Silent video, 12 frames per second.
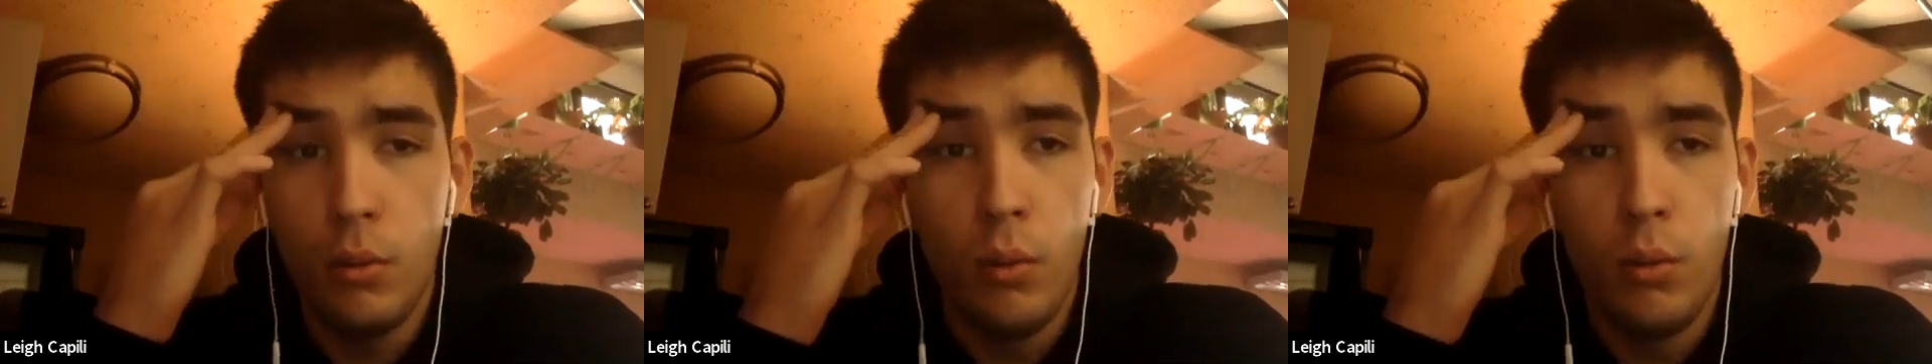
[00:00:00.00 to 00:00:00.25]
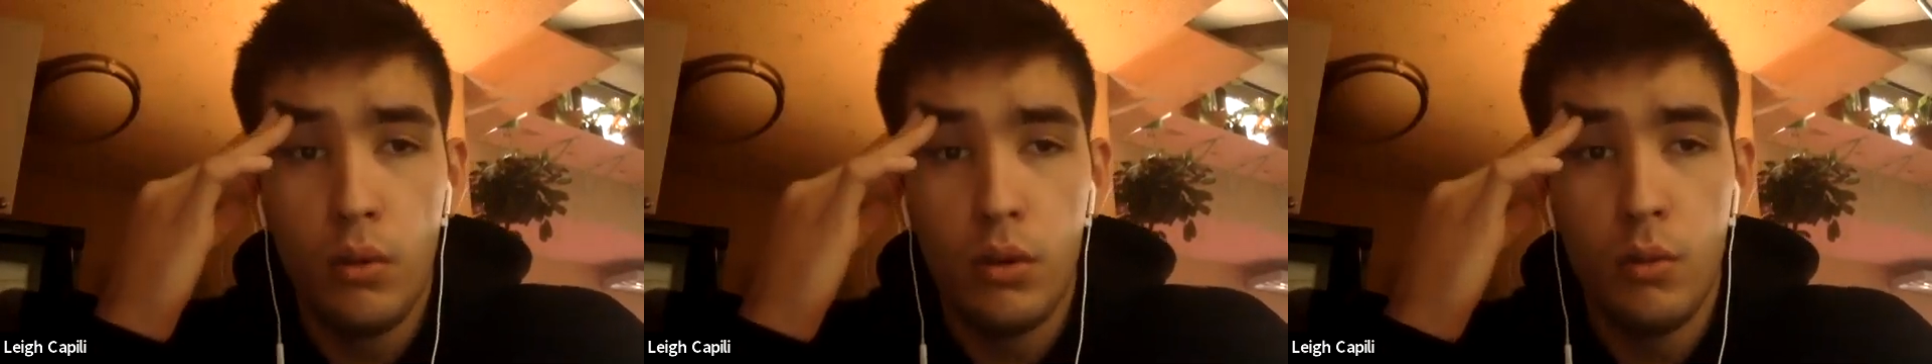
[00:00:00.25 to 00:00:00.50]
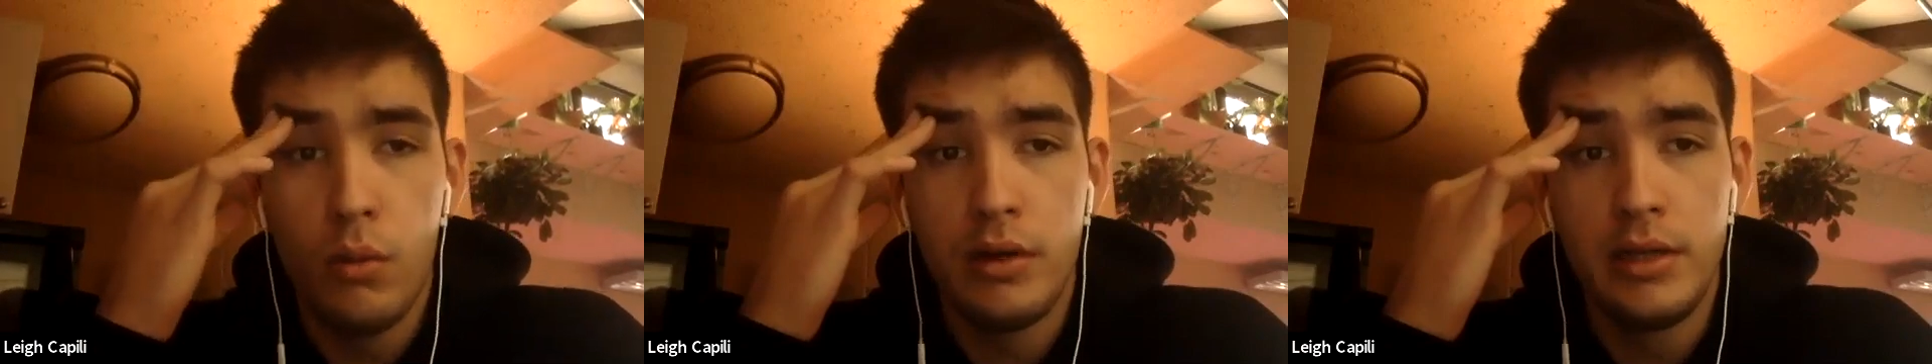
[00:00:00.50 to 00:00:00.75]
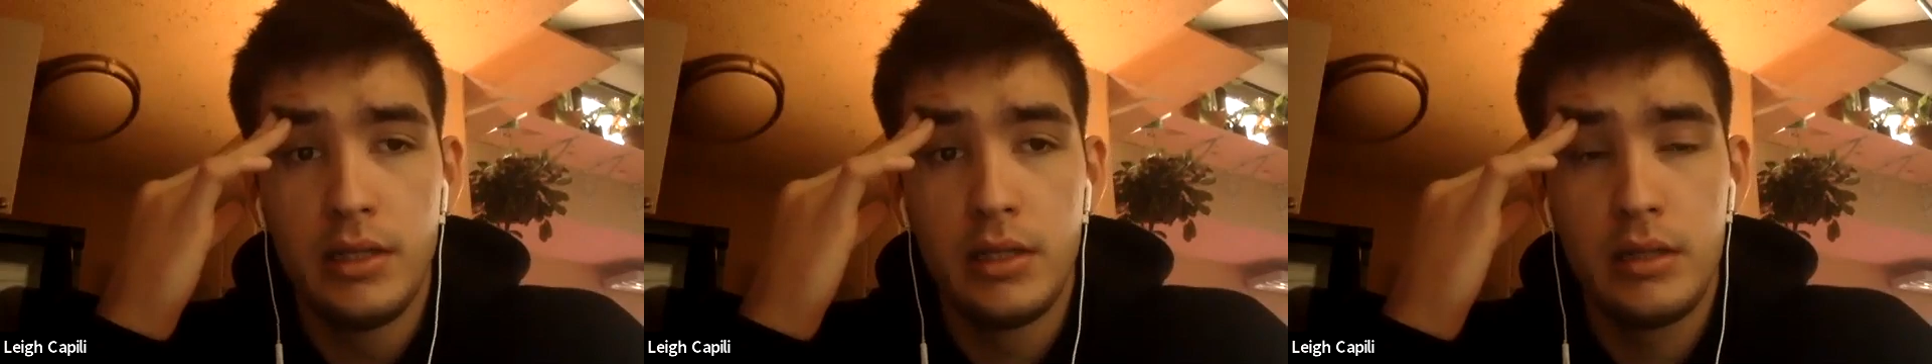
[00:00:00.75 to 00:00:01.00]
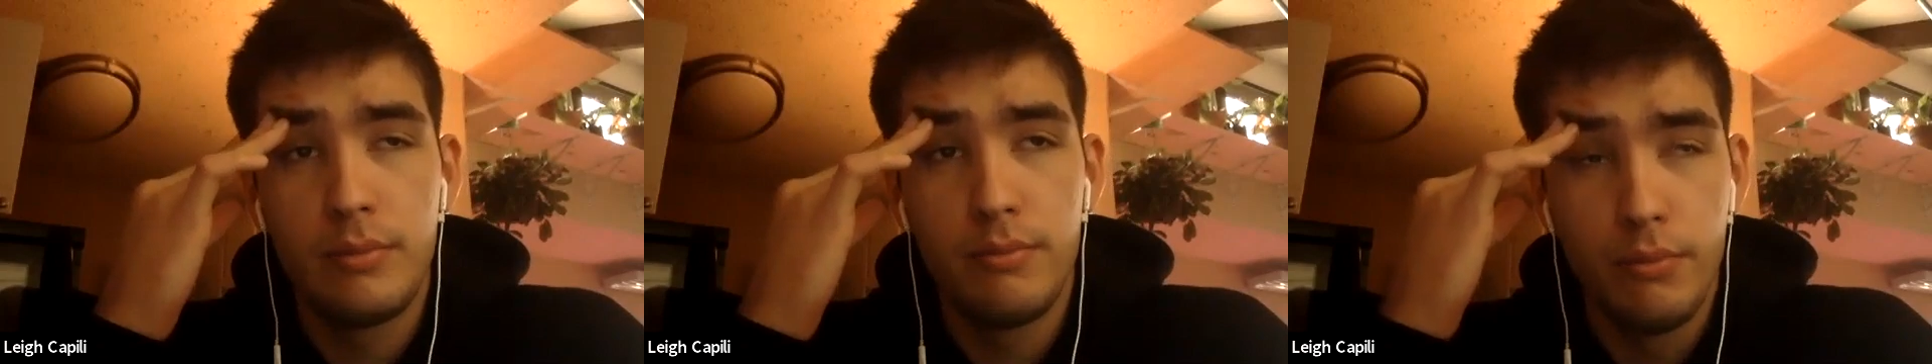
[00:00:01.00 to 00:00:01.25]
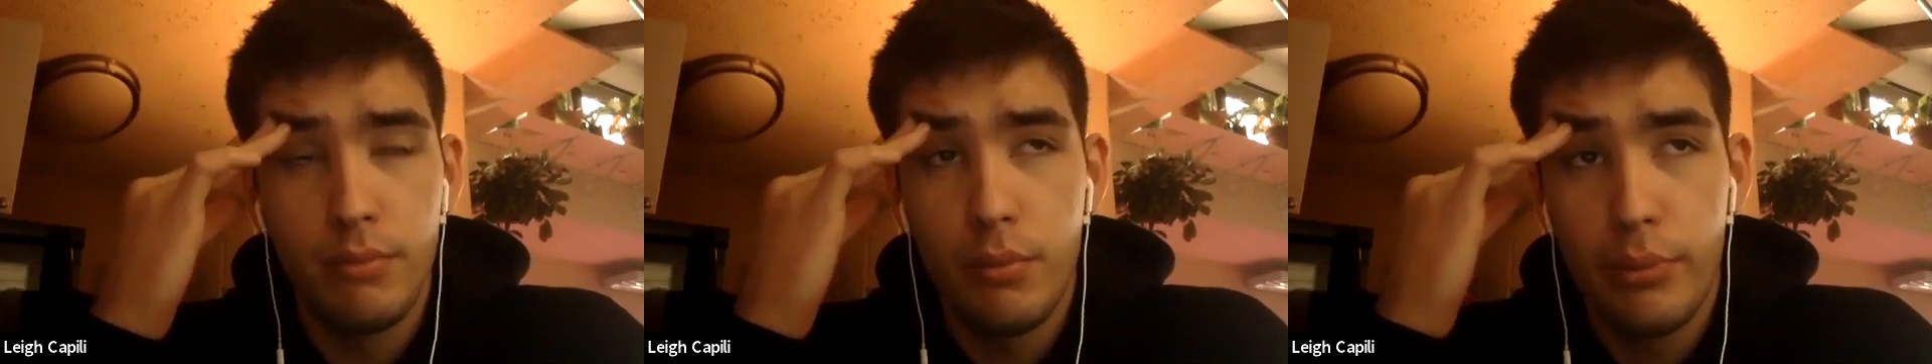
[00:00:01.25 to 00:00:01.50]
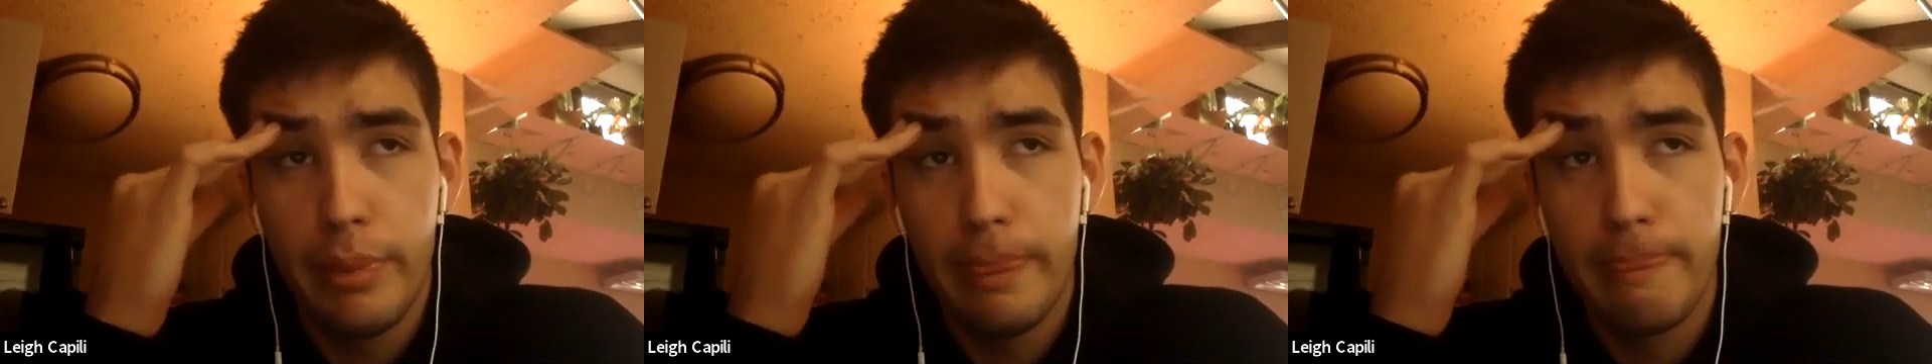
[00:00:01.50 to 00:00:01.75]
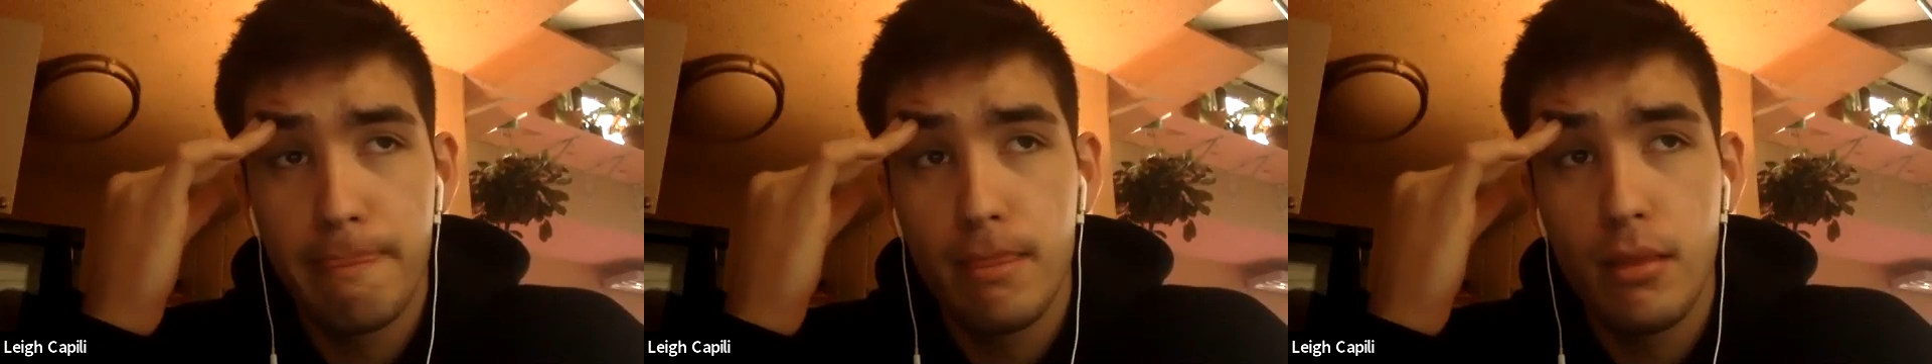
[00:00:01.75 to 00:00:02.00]
what is
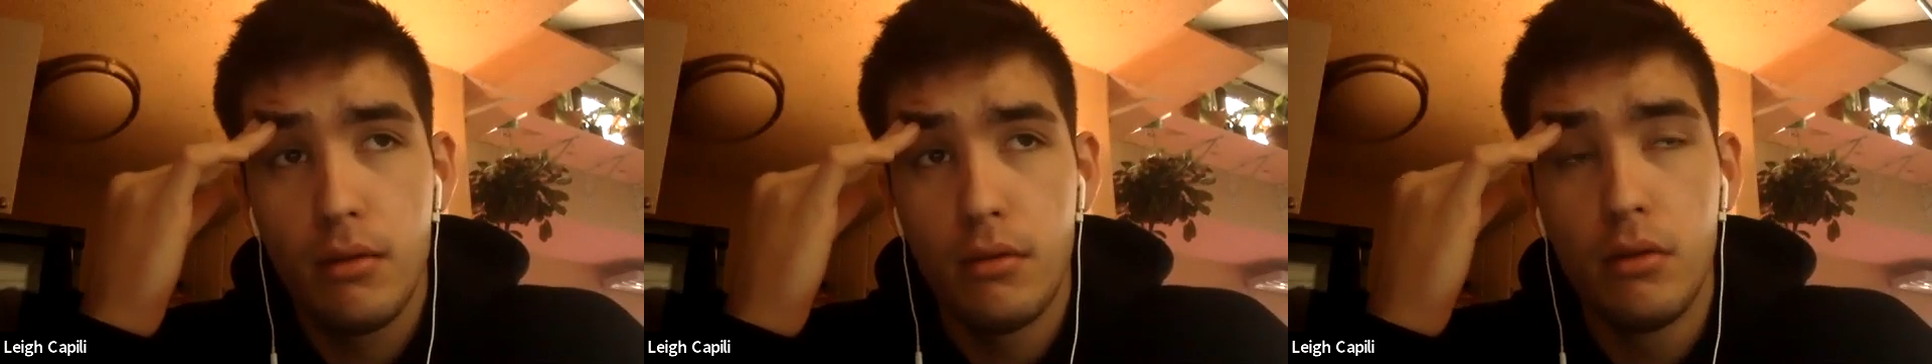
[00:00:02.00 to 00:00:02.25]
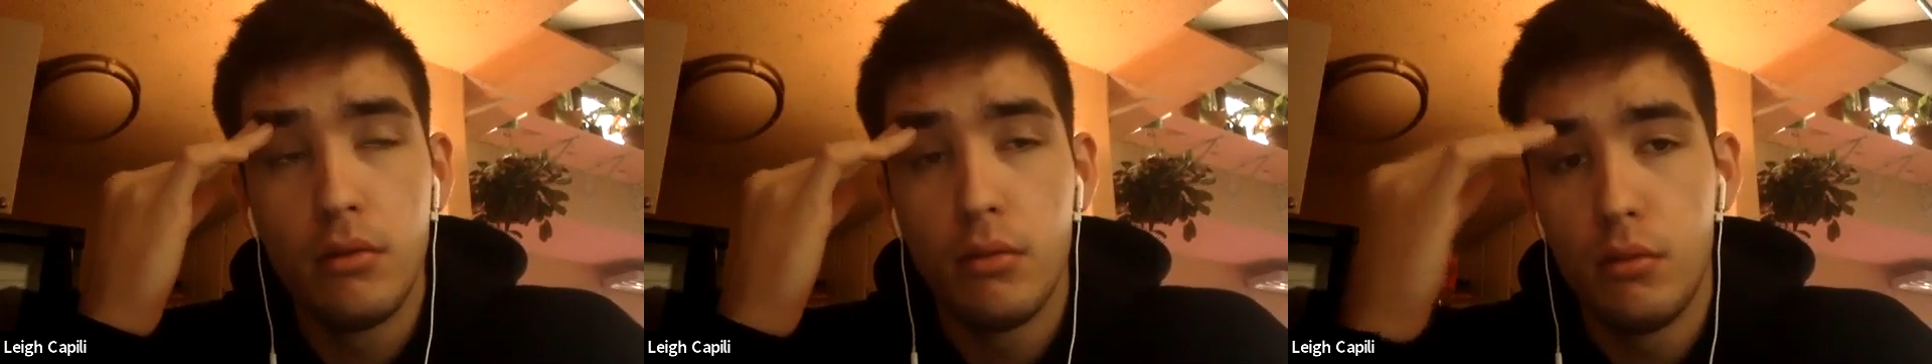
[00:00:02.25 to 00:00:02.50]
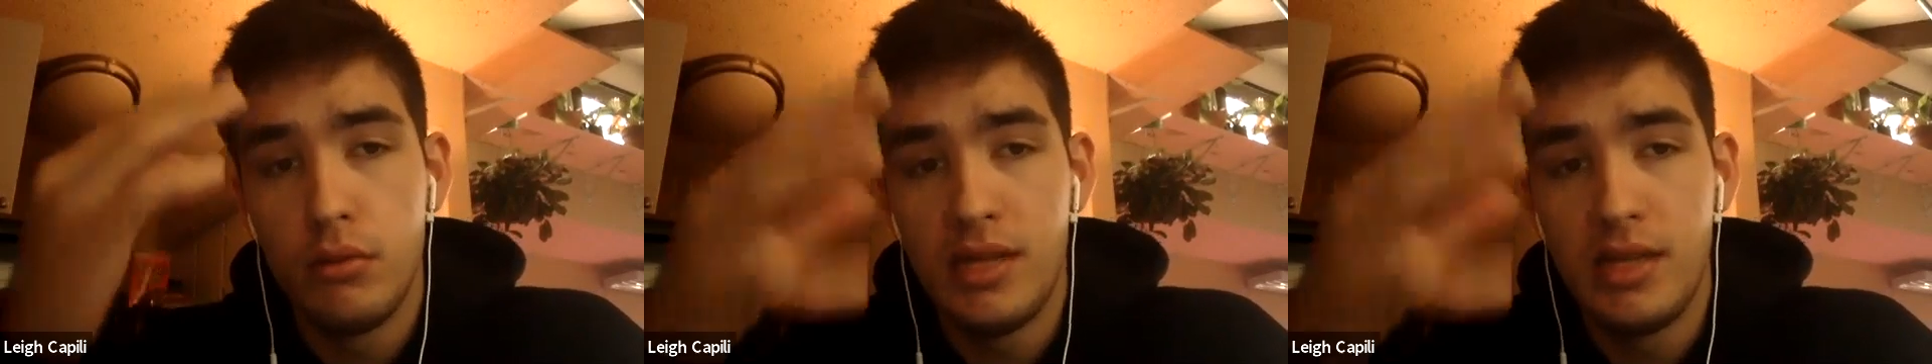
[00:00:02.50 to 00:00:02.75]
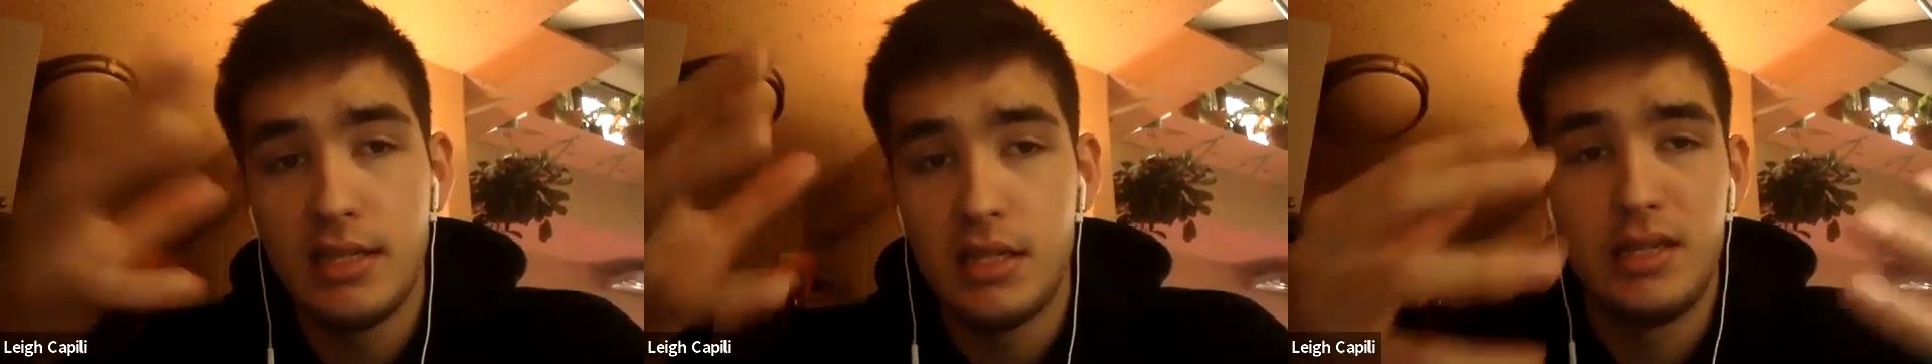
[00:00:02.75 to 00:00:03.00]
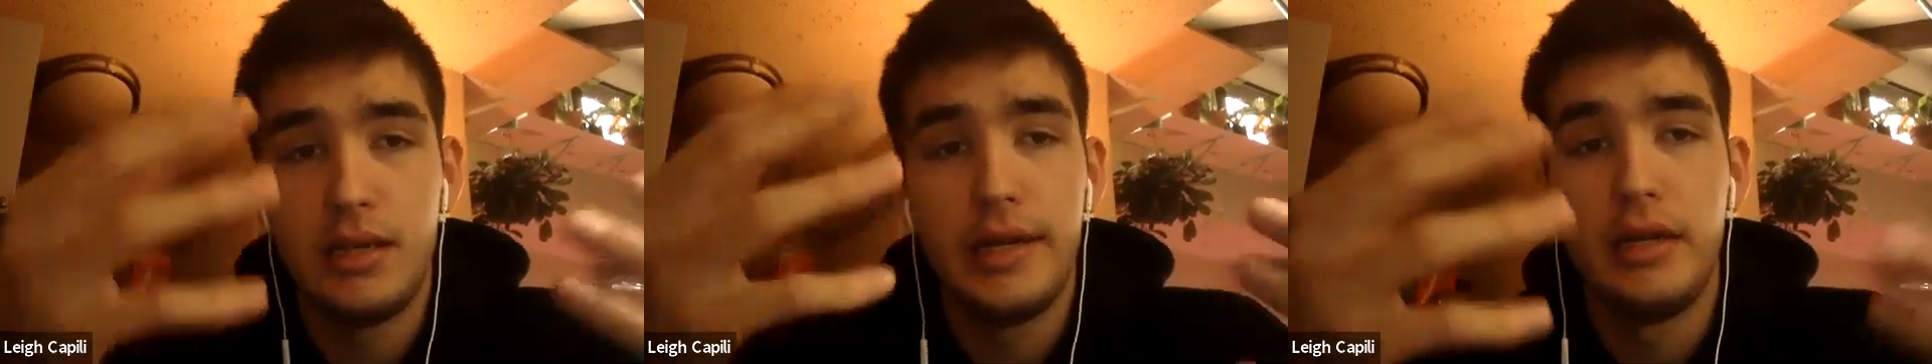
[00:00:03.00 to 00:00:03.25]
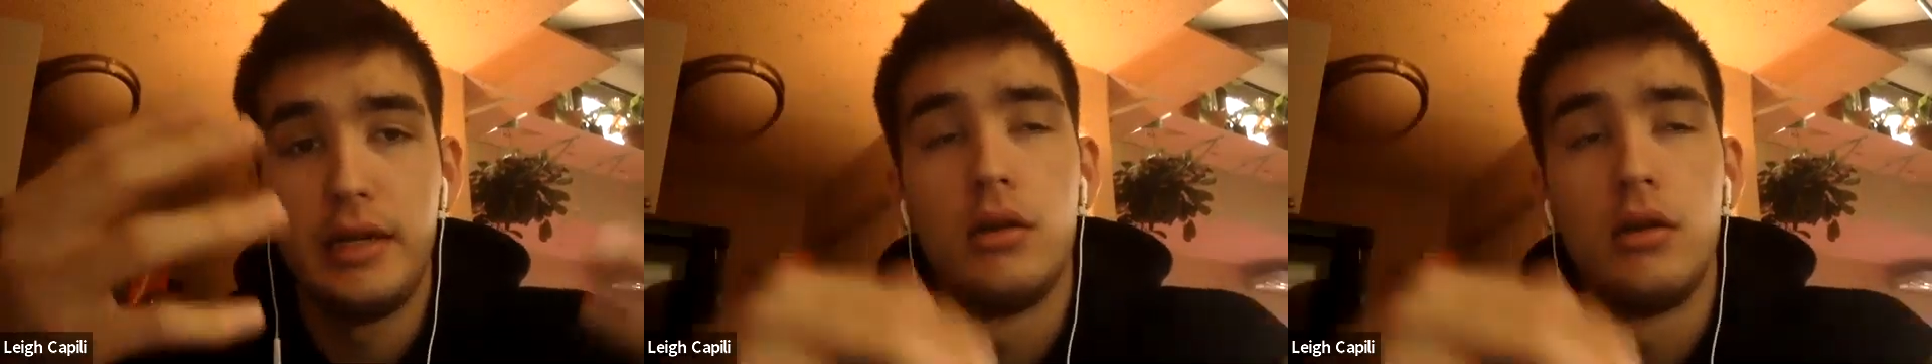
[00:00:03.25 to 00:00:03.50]
necessary.